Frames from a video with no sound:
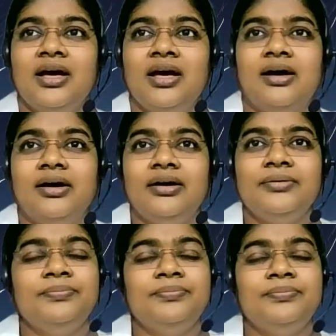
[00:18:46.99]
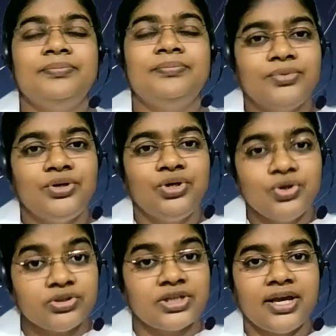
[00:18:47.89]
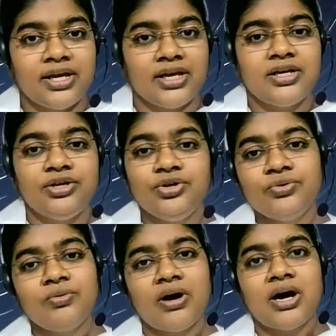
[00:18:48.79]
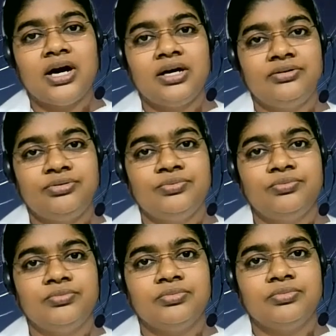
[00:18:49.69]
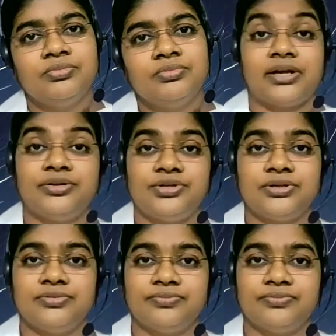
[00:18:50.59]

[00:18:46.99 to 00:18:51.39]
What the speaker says: How you think you are correct